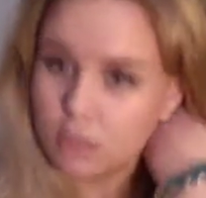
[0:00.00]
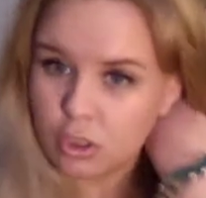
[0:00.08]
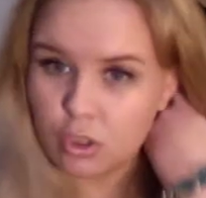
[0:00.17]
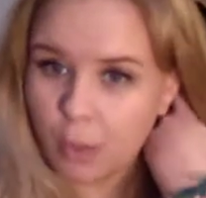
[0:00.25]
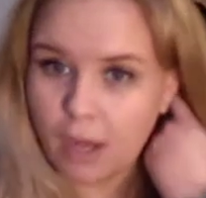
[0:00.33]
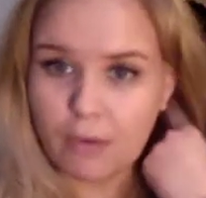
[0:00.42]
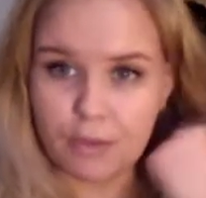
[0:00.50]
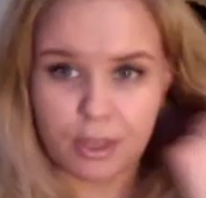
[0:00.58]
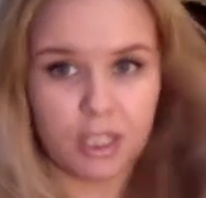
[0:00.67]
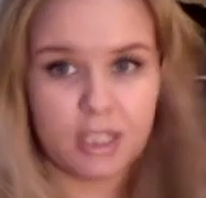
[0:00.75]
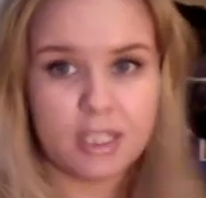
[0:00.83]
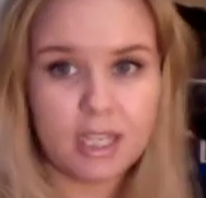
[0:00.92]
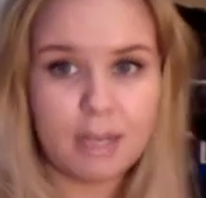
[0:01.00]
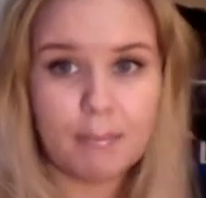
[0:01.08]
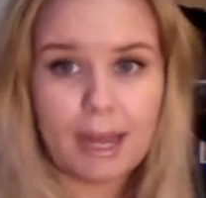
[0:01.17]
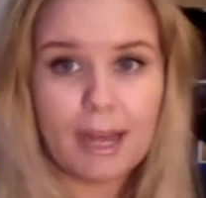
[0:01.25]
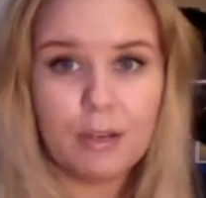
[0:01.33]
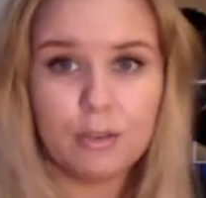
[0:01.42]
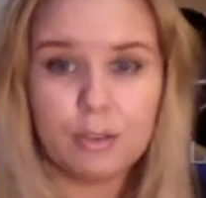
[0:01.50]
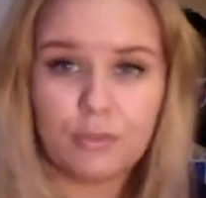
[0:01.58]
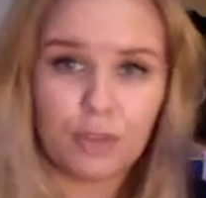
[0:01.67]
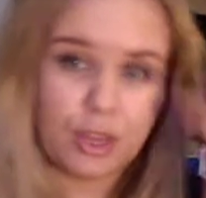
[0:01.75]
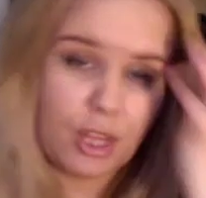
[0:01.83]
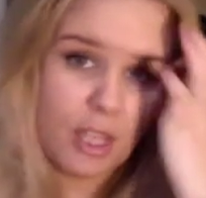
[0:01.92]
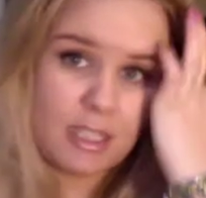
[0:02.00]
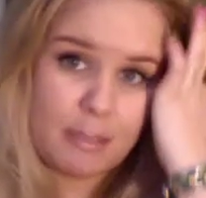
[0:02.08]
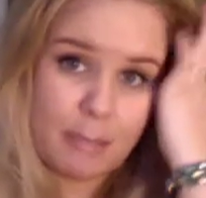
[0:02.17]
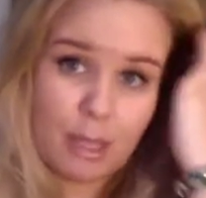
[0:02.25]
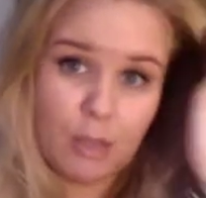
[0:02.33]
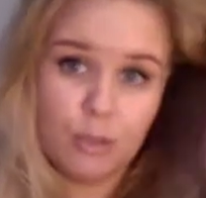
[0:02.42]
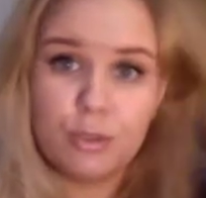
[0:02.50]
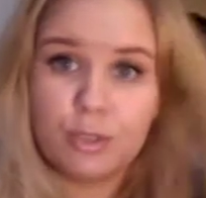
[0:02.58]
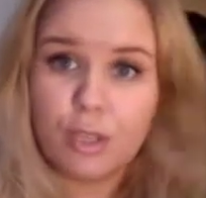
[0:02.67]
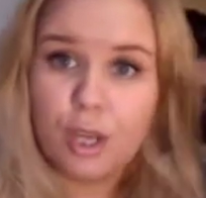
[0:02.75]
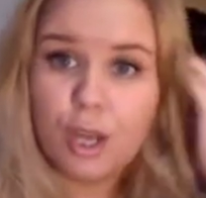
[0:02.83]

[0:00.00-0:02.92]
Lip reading: 12 or 13 pounds for 30 mils.